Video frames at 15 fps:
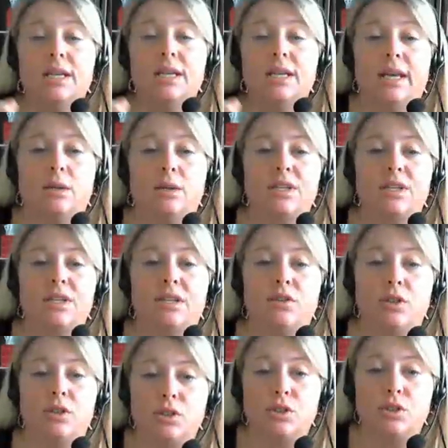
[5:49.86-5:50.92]
and it will give you
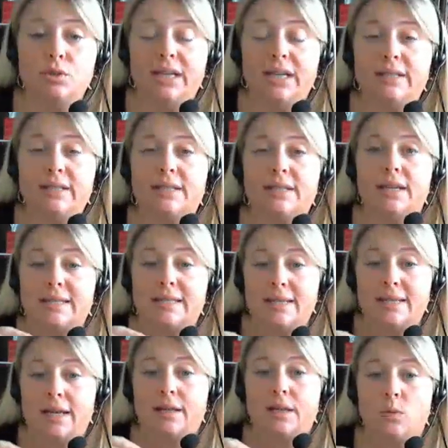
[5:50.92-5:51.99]
the due dates and
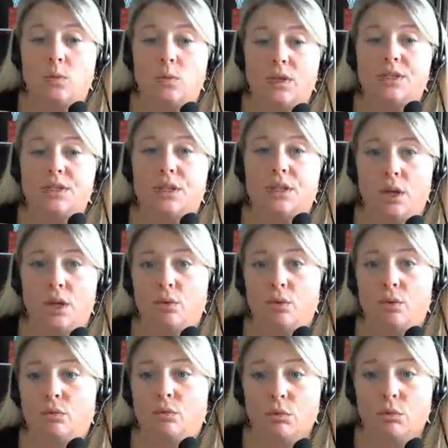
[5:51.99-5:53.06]
exactly what to
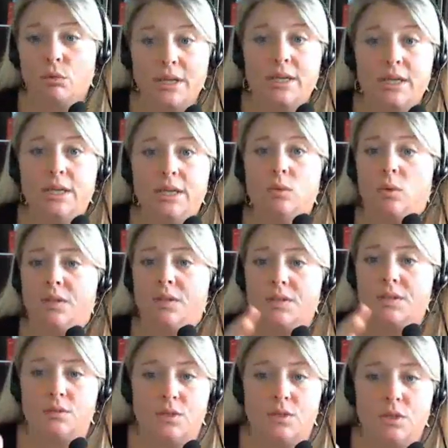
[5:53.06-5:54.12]
go read, what
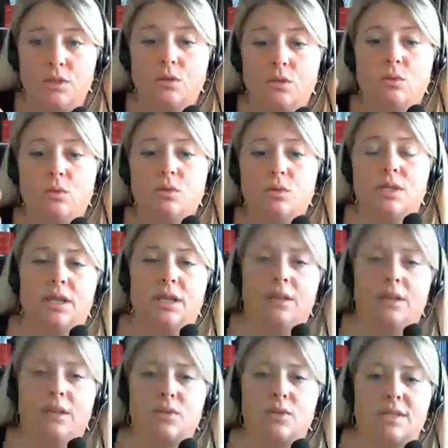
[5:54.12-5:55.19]
to do to get
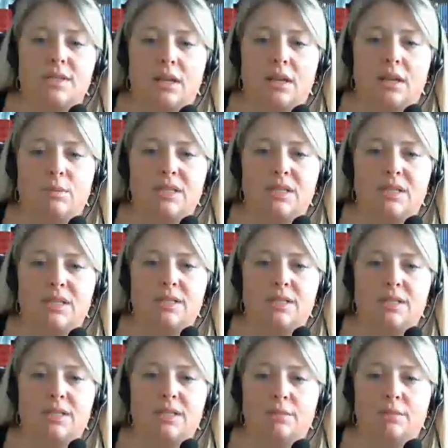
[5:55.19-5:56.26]
those assignments
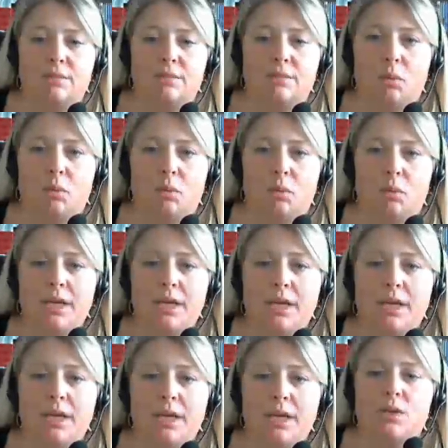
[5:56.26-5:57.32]
done. Okay,
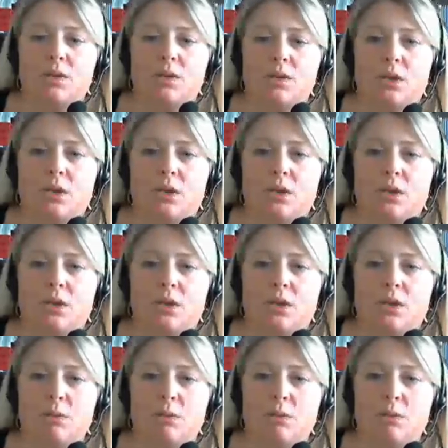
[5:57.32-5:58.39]
so the syllabus is
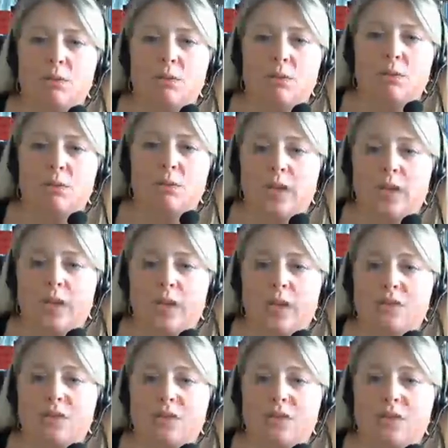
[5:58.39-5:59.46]
super important, and as you
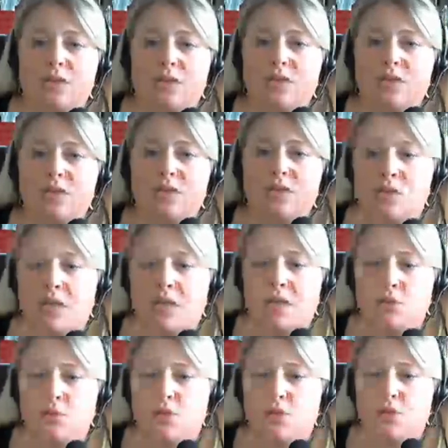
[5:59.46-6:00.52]
can see, the course
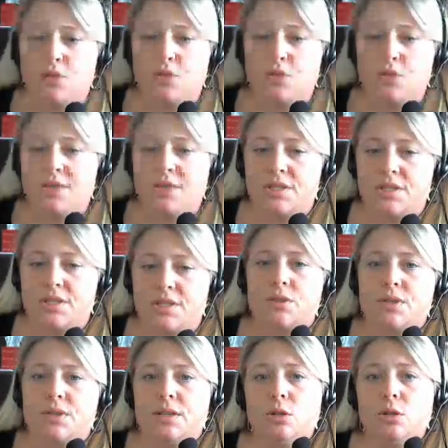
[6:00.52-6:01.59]
schedule just keeps going. So the
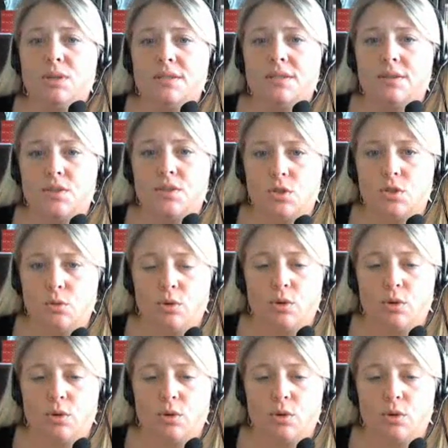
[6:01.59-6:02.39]
syllabus is super